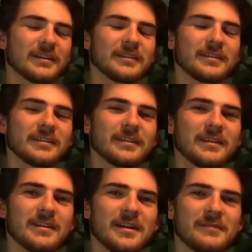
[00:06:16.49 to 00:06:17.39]
I
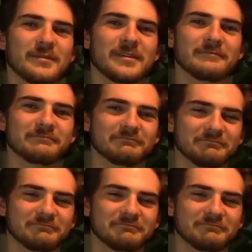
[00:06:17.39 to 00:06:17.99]
mean,